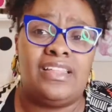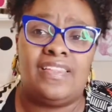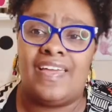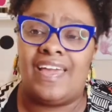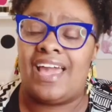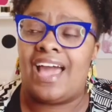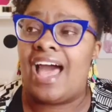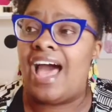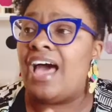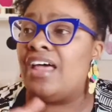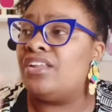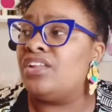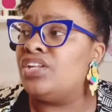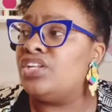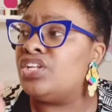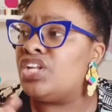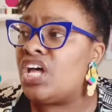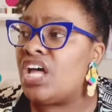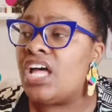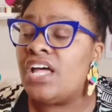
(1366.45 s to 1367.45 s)
Like, I
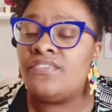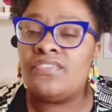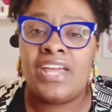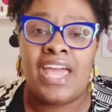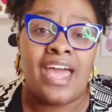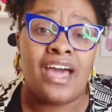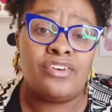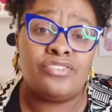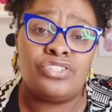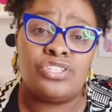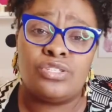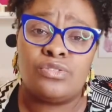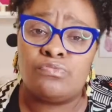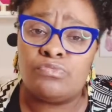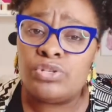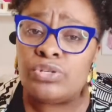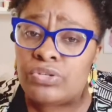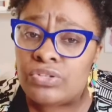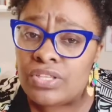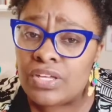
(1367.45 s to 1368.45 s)
loved how
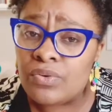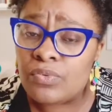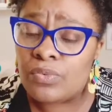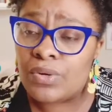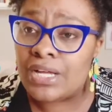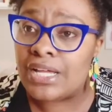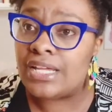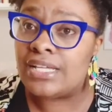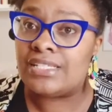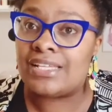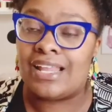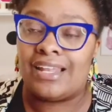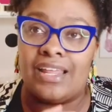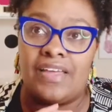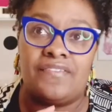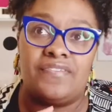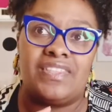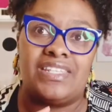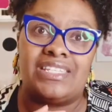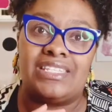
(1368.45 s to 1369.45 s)
smooth it was. I
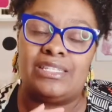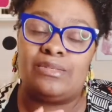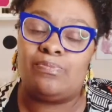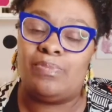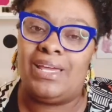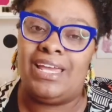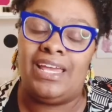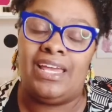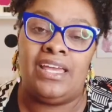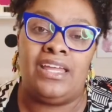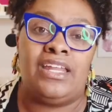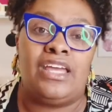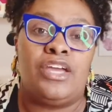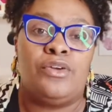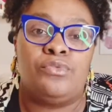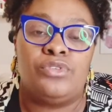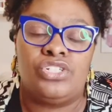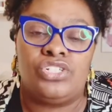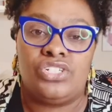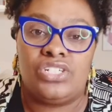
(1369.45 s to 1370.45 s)
loved the speed. It
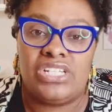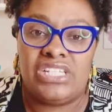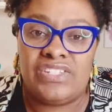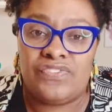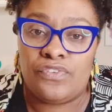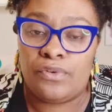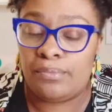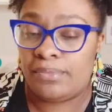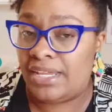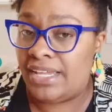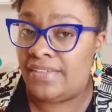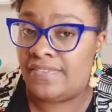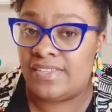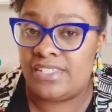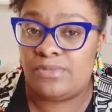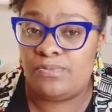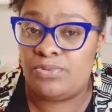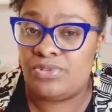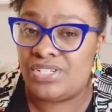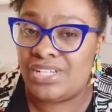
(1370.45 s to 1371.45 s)
was just, for me,
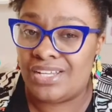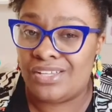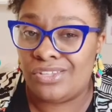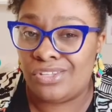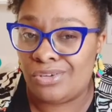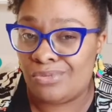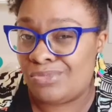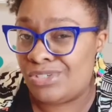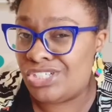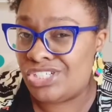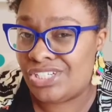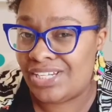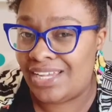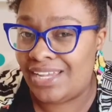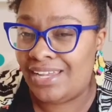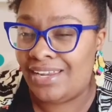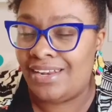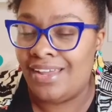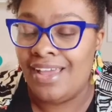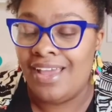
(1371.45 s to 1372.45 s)
this particular
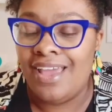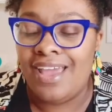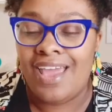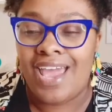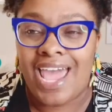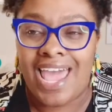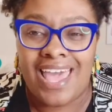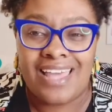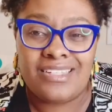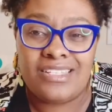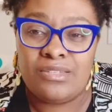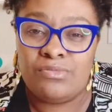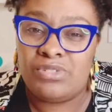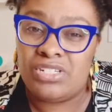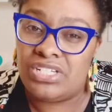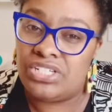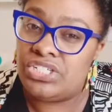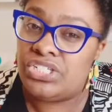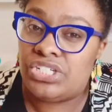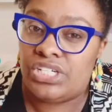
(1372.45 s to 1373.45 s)
machine, I had some
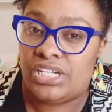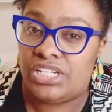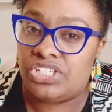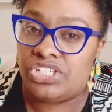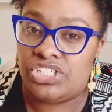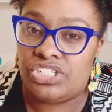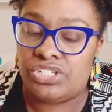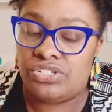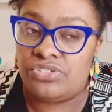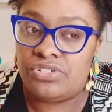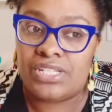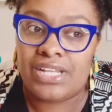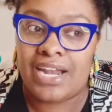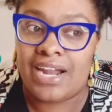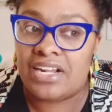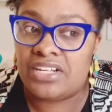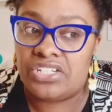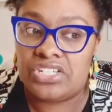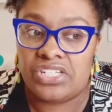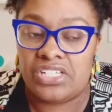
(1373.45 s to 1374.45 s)
tension issues and
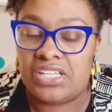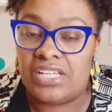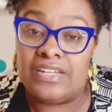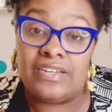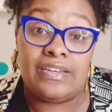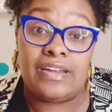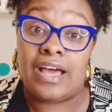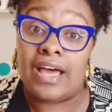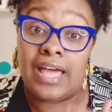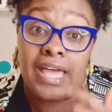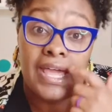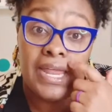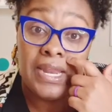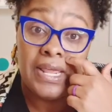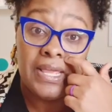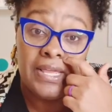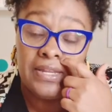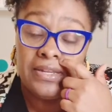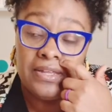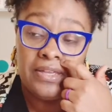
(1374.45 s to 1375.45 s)
I just could not,
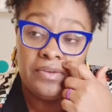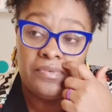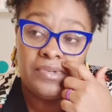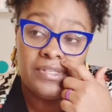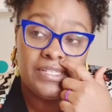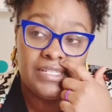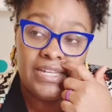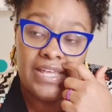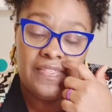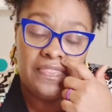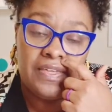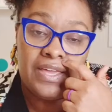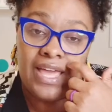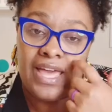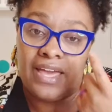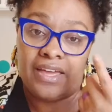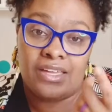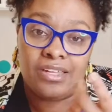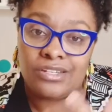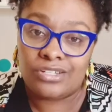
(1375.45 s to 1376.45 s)
it was nothing
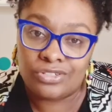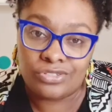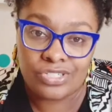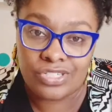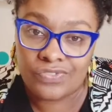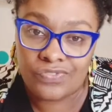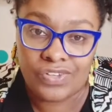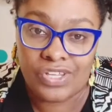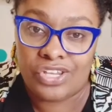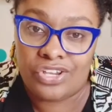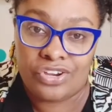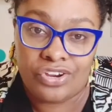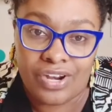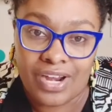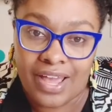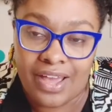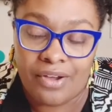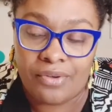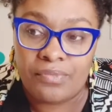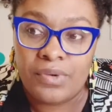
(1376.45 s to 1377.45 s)
I could do to figure it
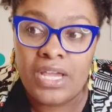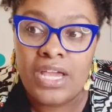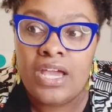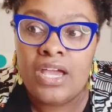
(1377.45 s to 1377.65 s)
out.